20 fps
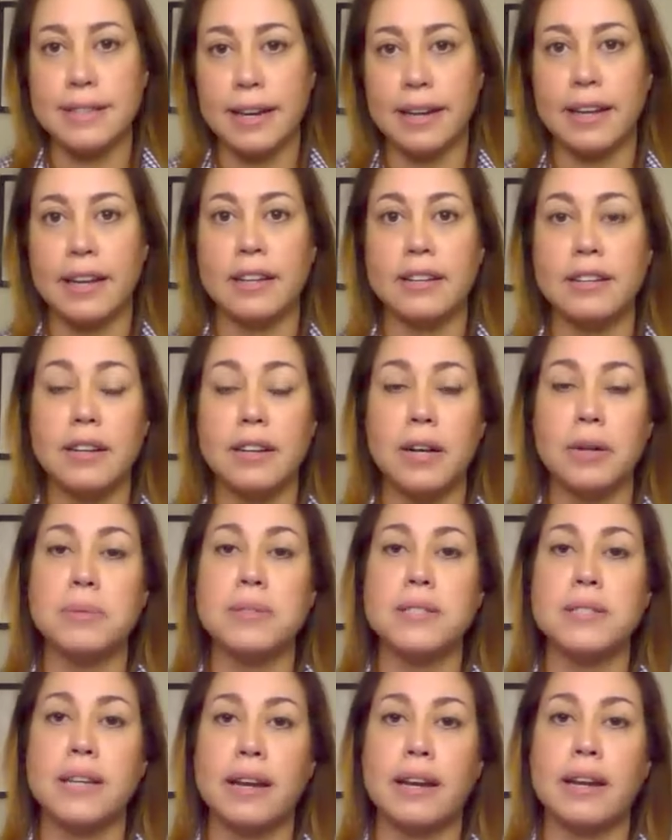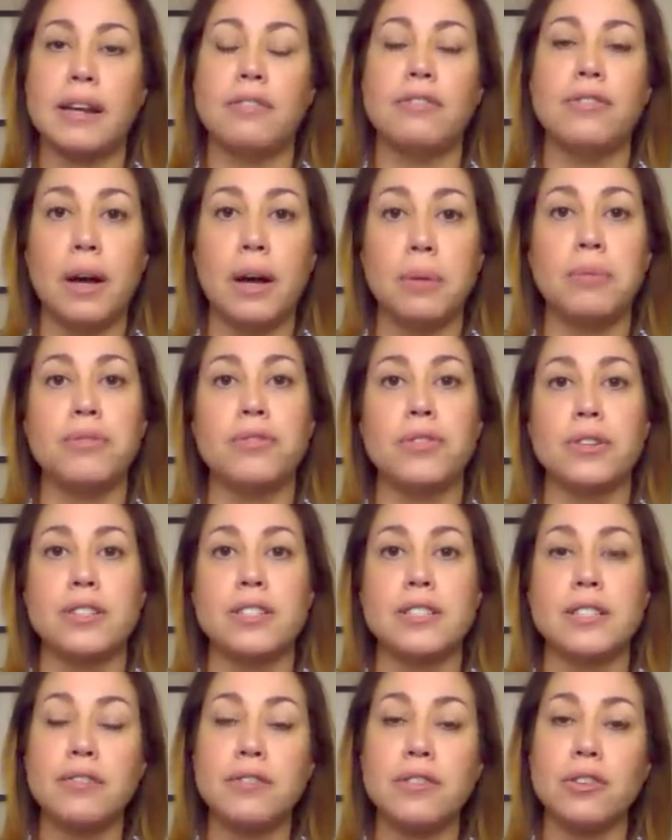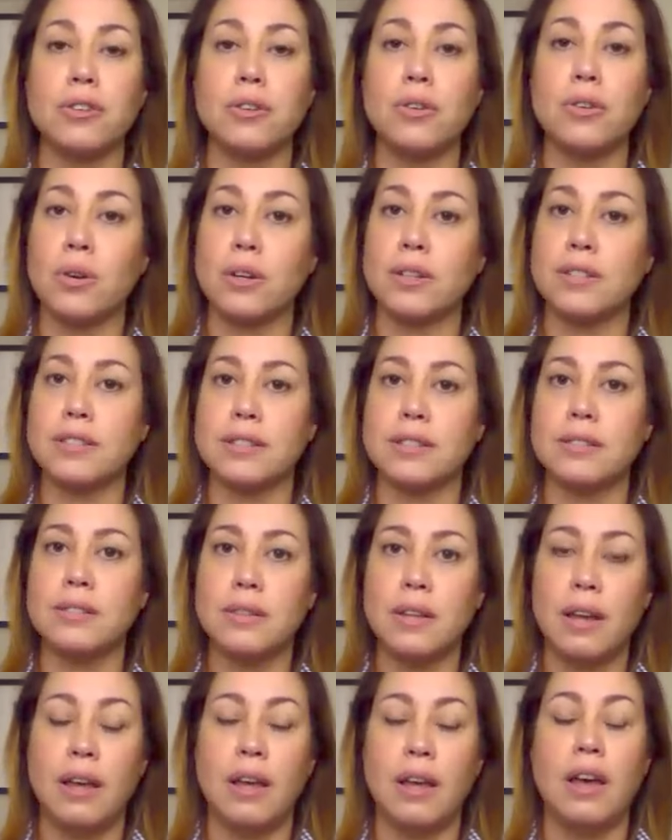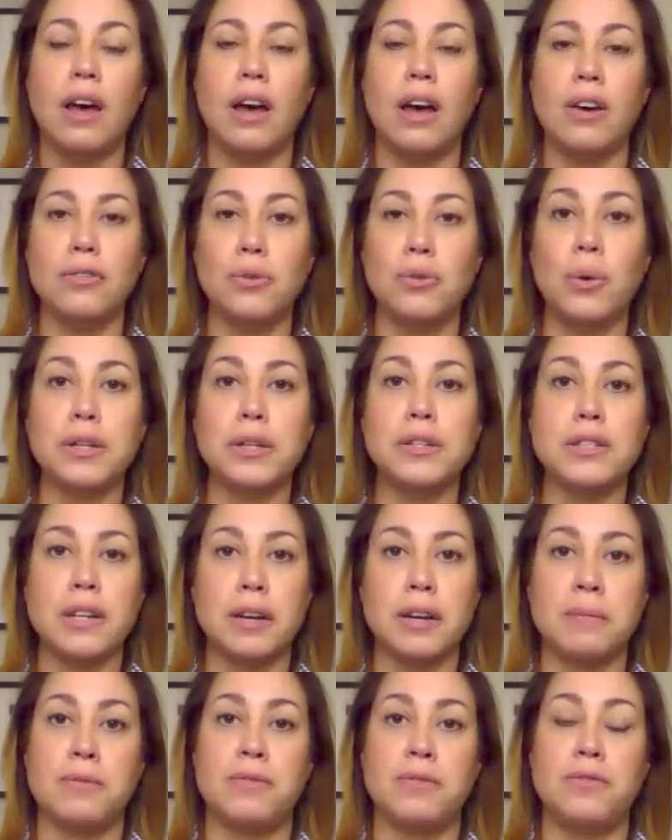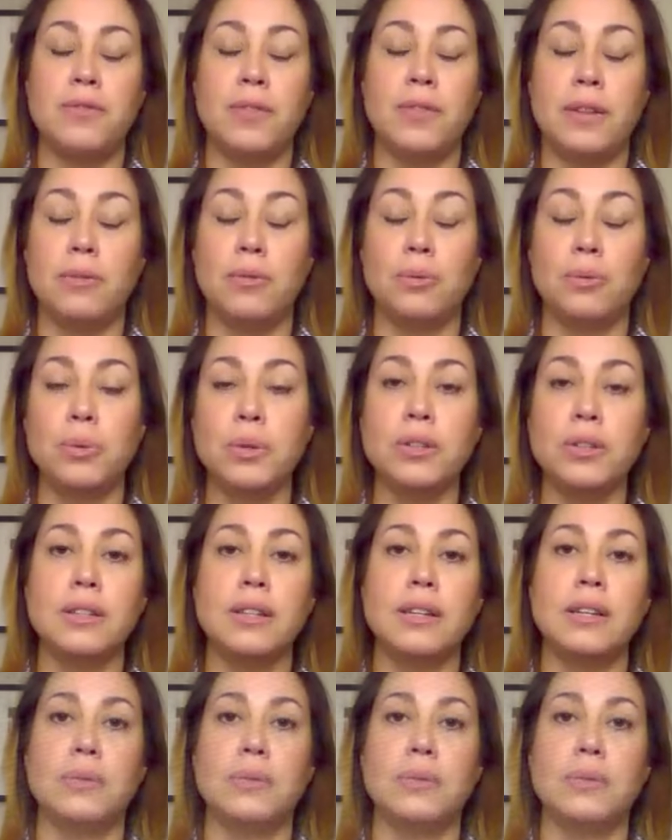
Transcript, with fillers: I ended up signing up for several courses, of which I'm really,